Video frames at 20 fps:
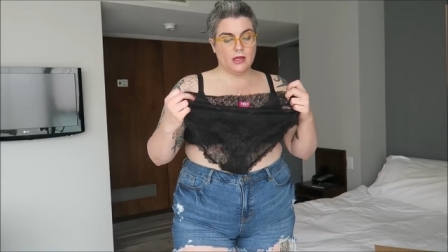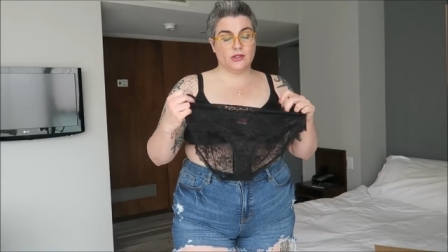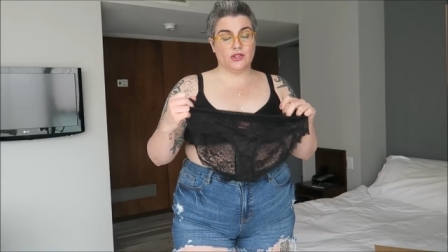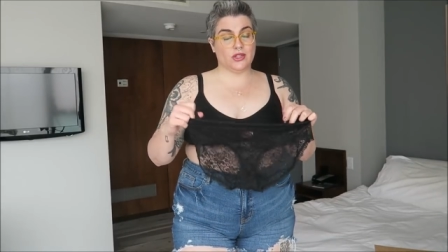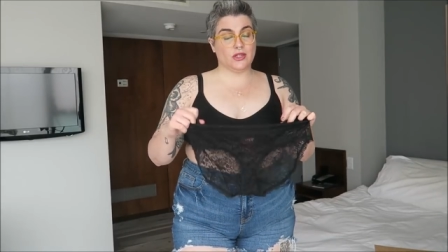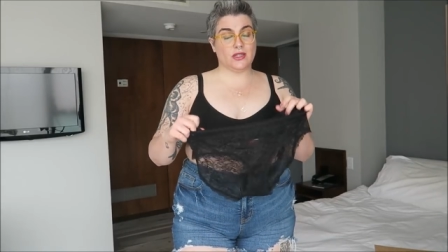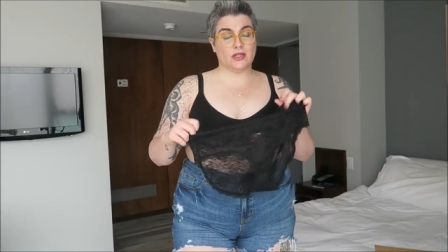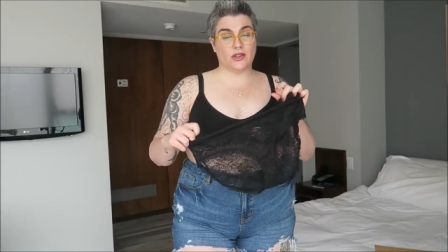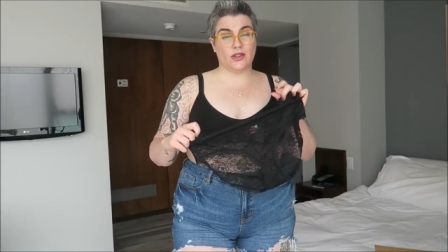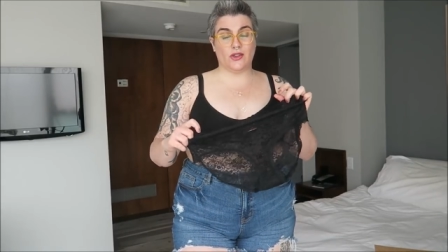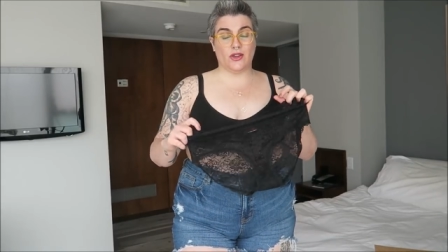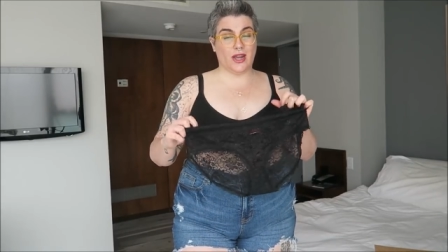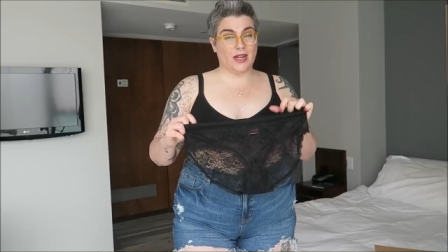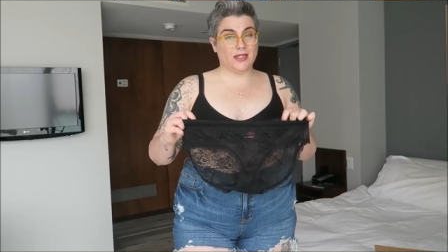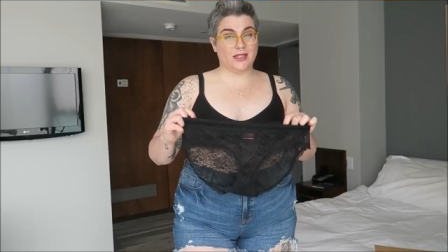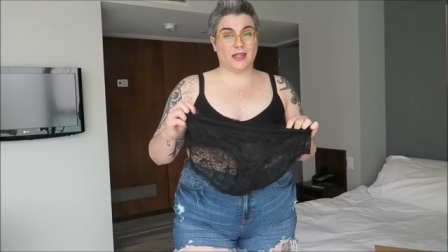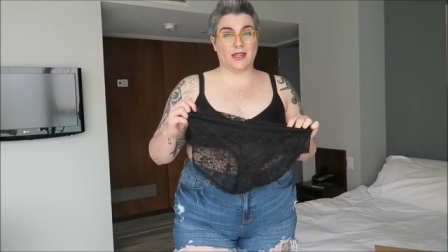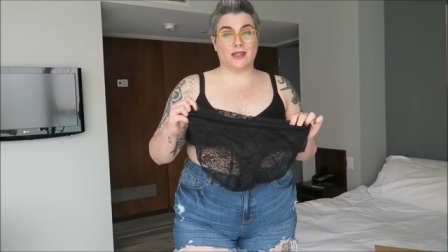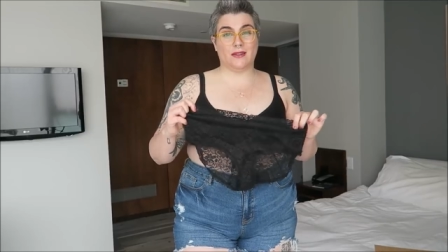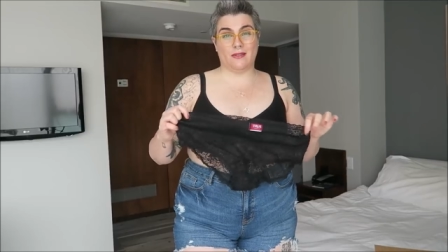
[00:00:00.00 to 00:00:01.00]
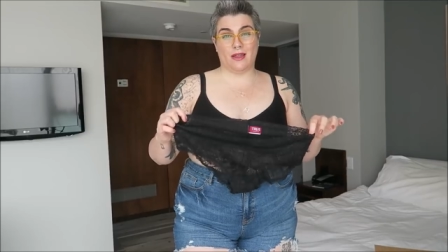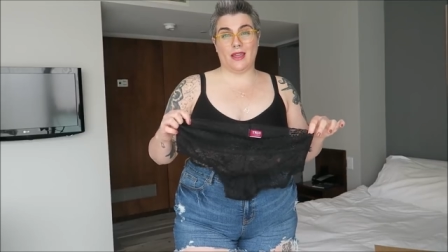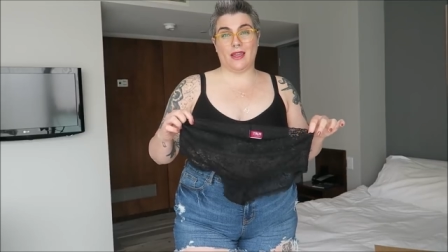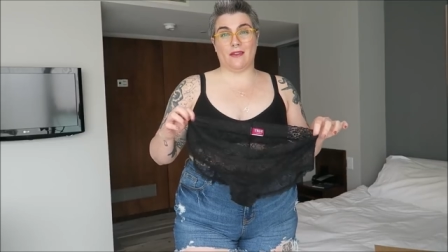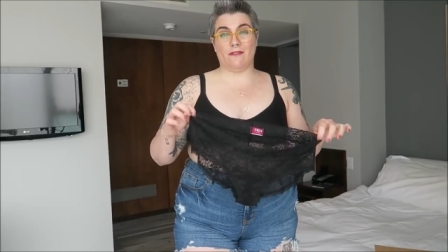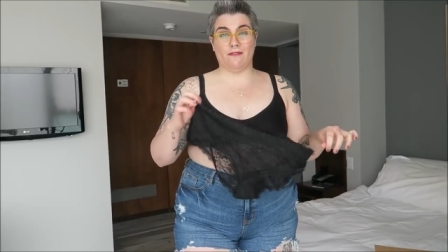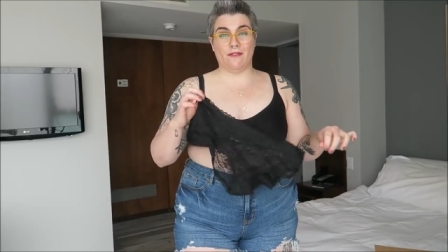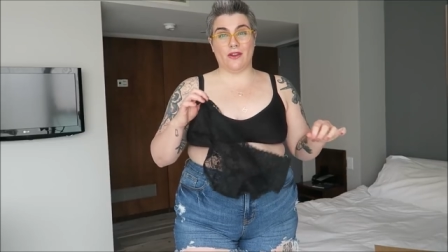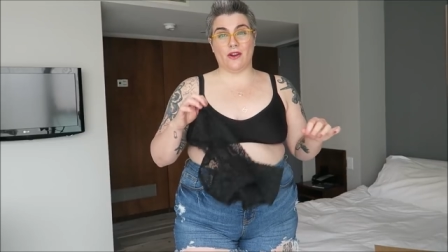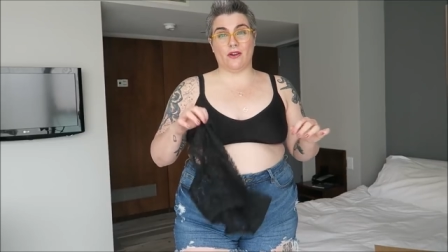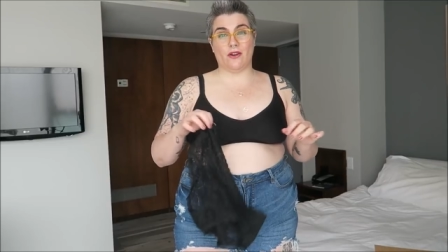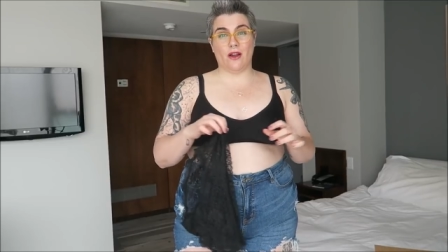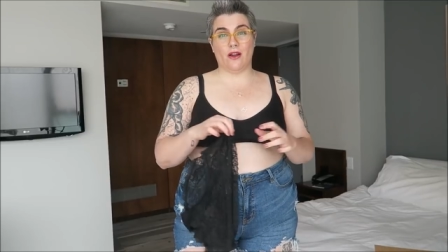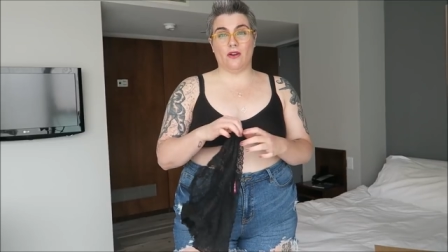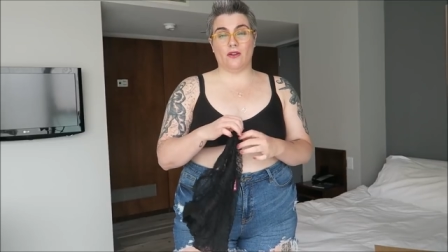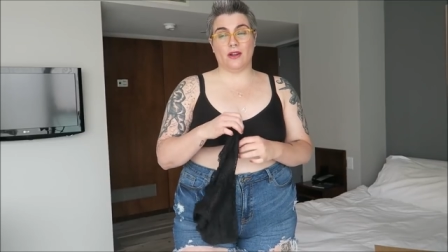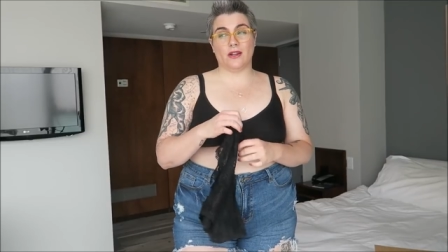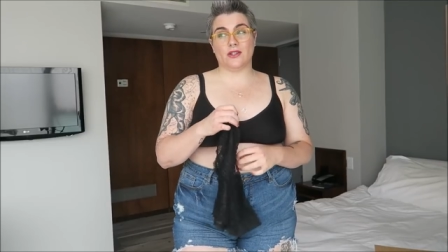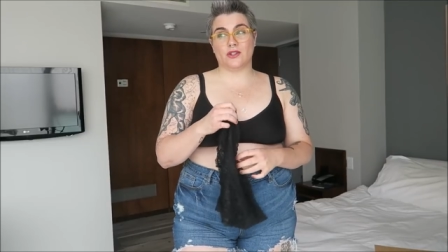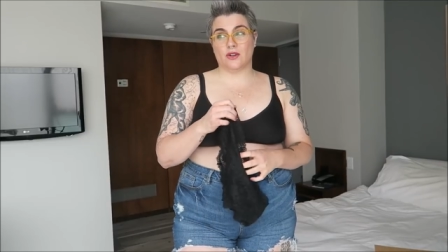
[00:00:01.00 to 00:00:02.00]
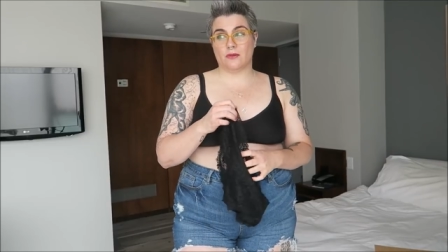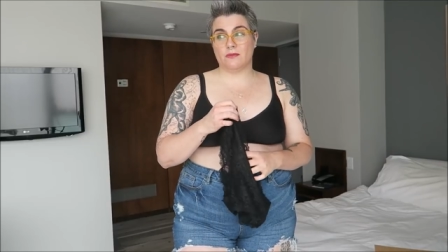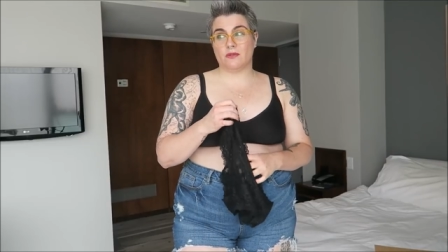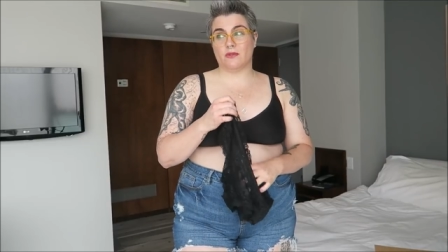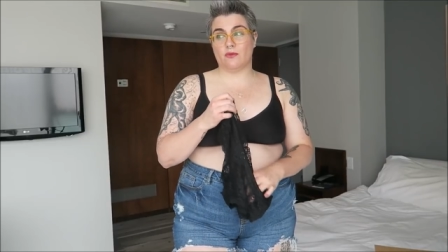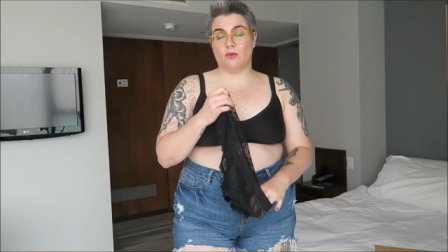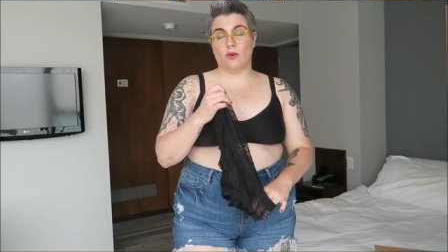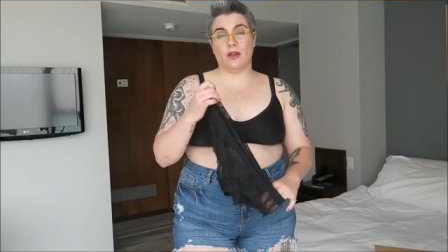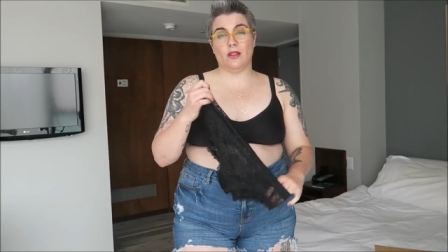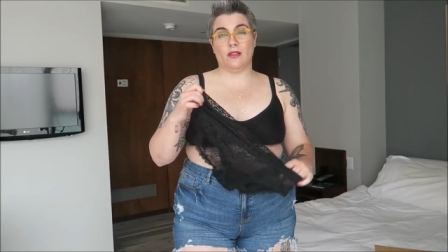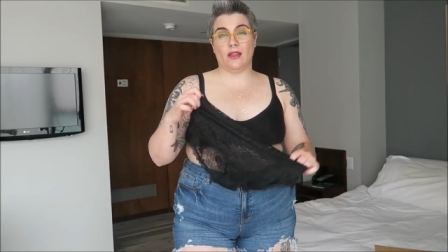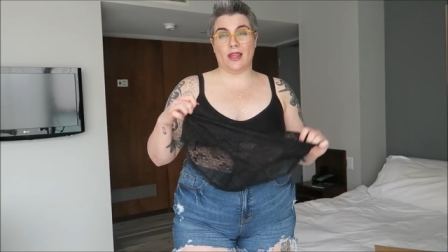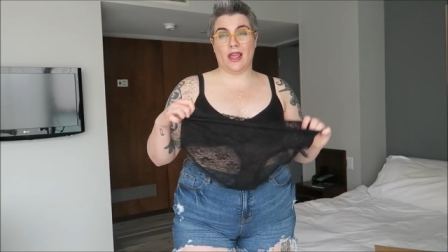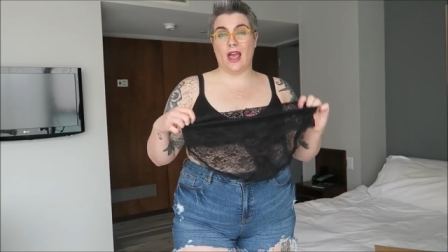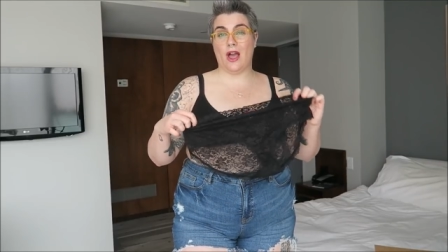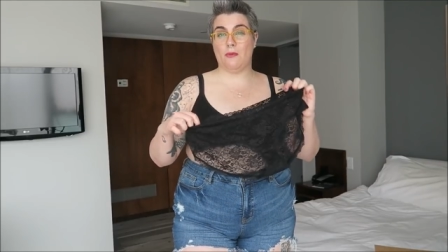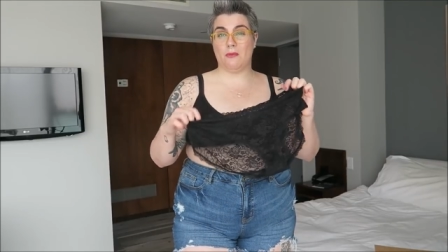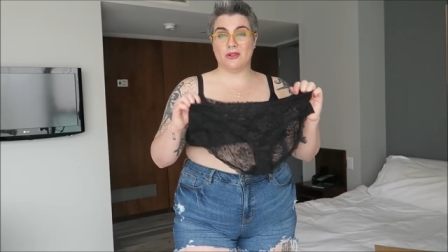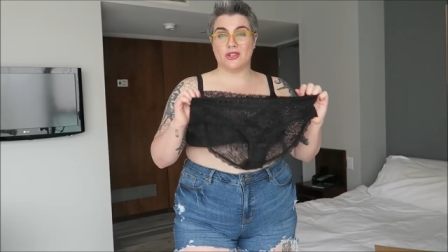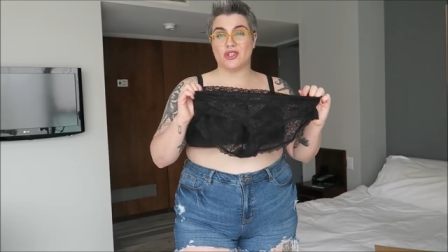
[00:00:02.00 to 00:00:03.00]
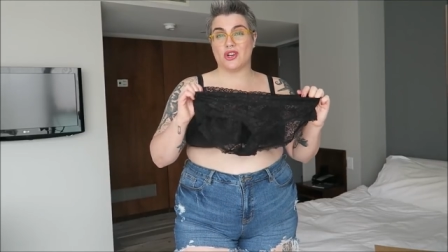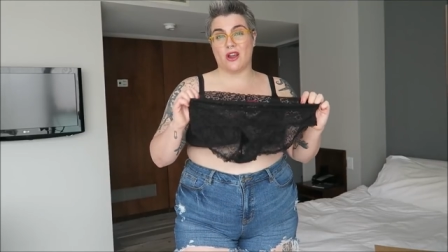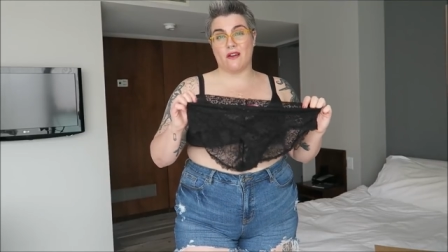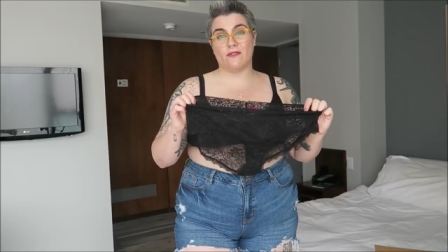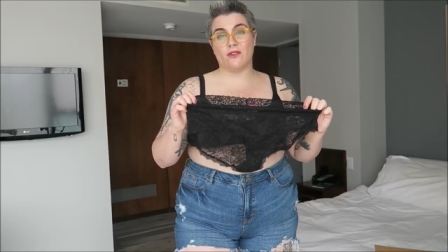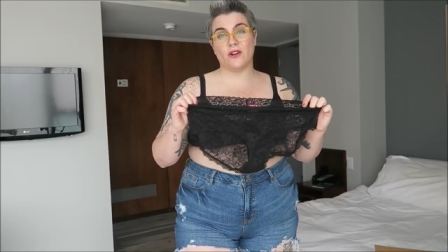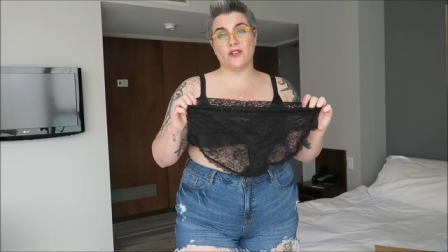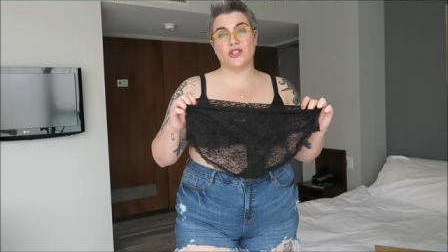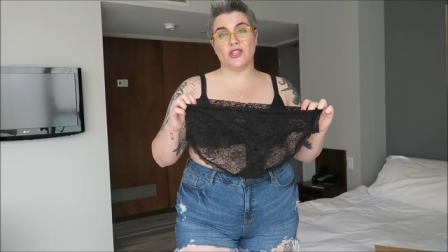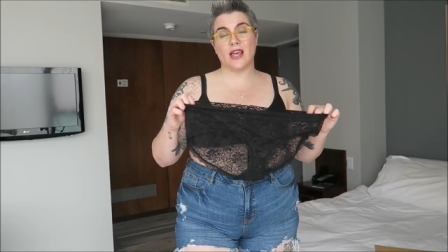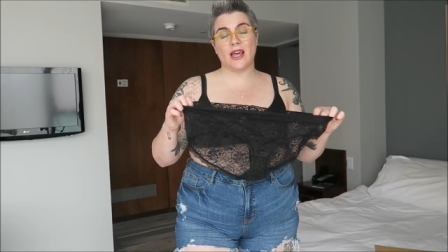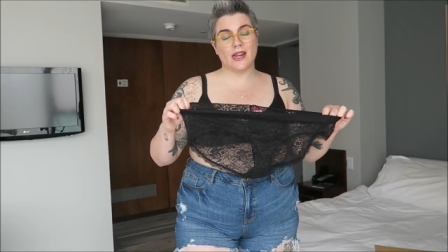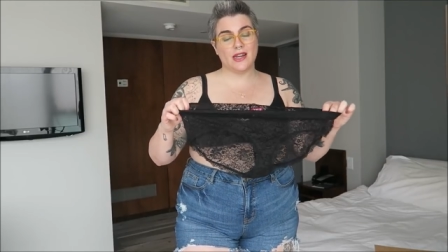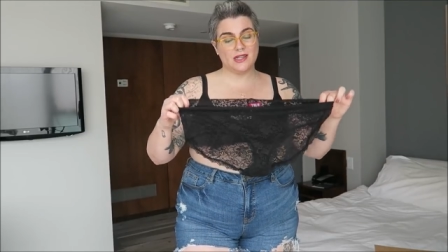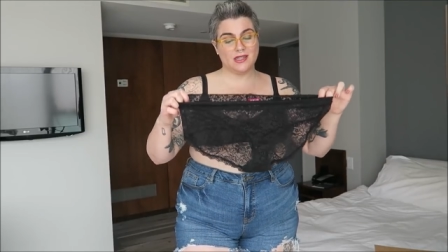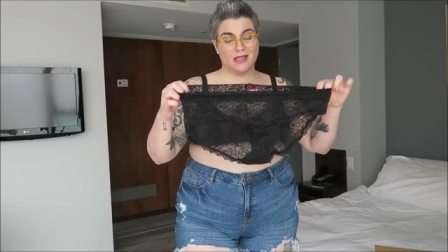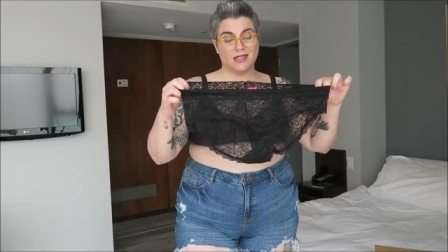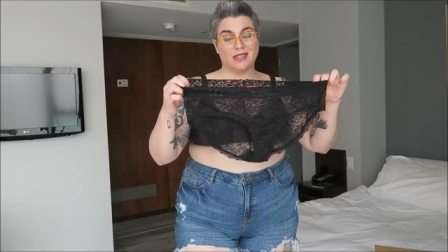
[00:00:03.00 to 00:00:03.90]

just so you guys can like figure out in terms of what like how much coverage that is.